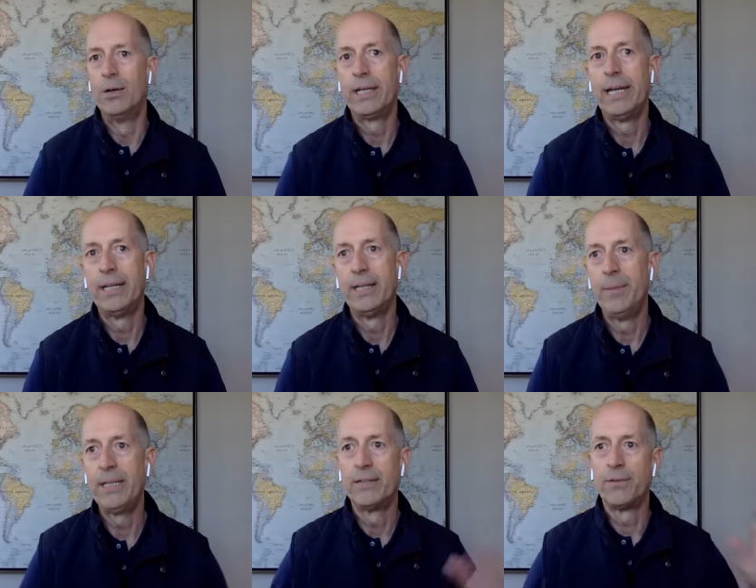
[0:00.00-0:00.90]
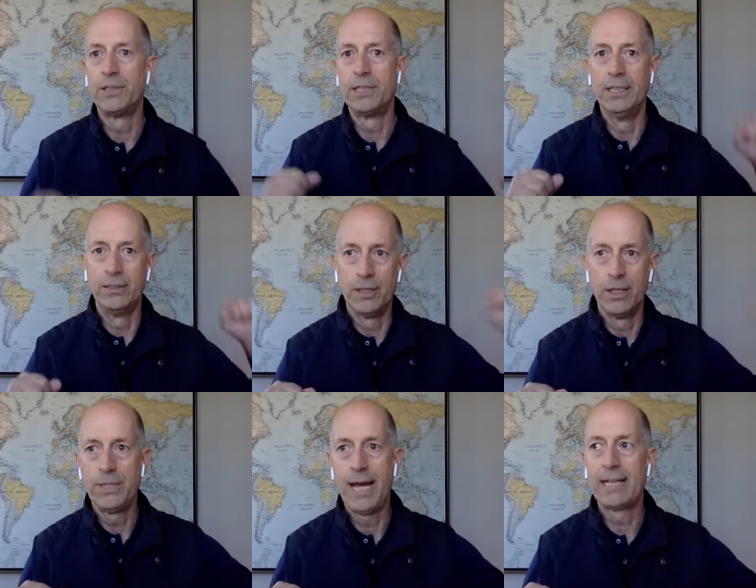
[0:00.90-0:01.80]
And again, the big difference is
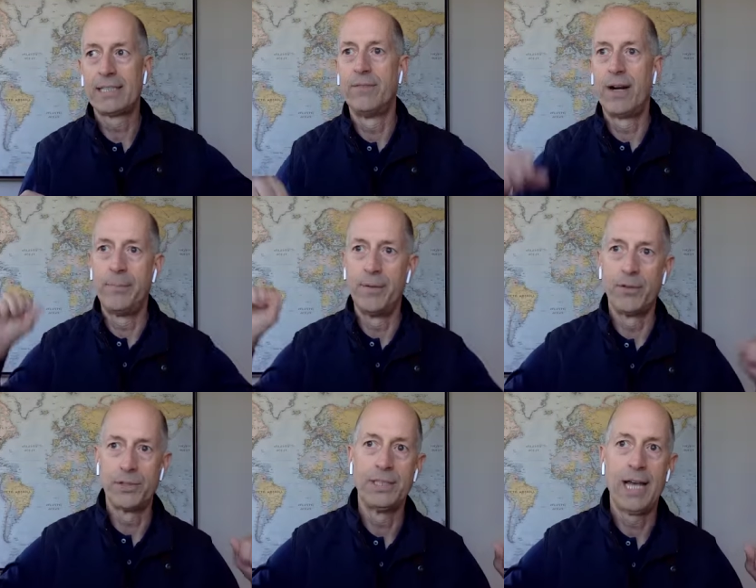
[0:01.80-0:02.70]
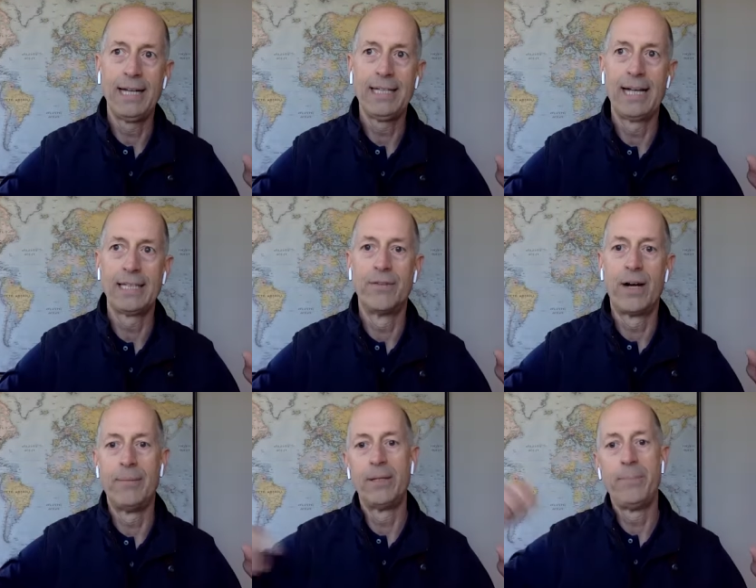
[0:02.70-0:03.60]
low tax environment versus high tax
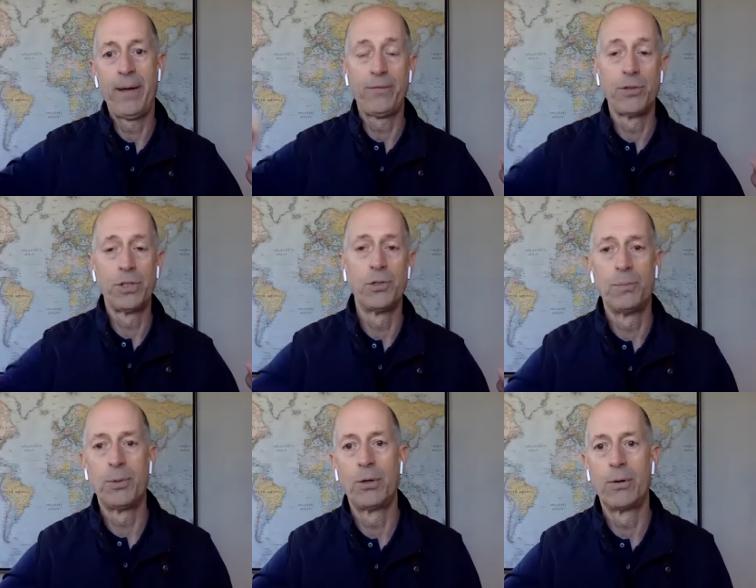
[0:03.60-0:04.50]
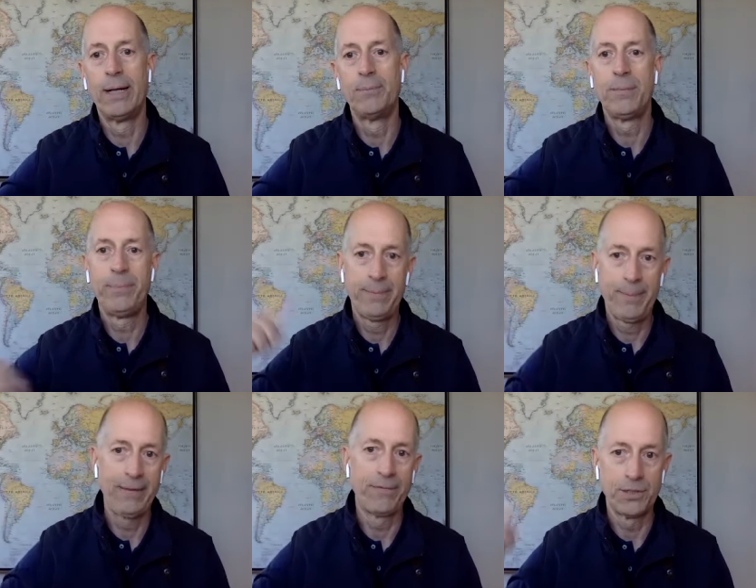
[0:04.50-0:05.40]
environment to pay for social programs, to, to
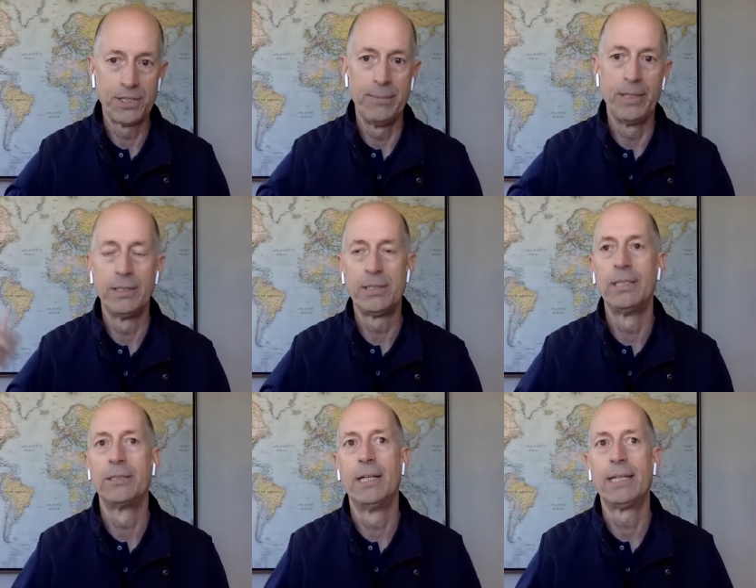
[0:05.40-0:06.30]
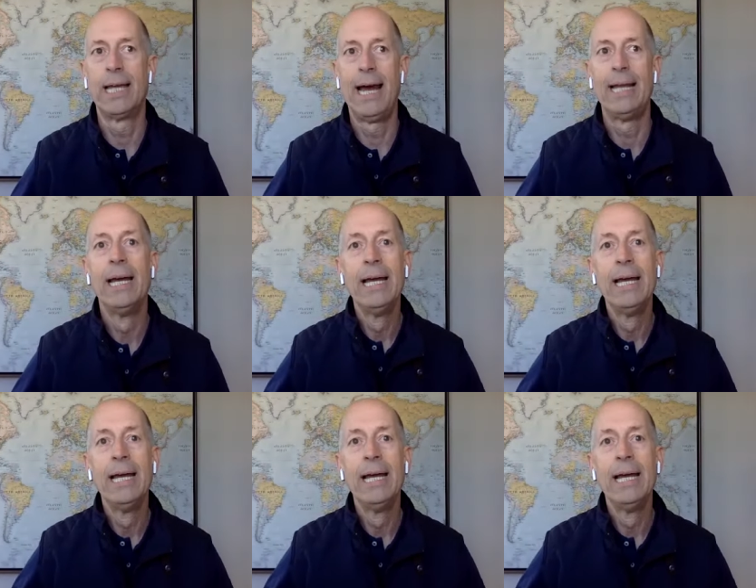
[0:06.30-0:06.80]
pay for stimulus, things like that,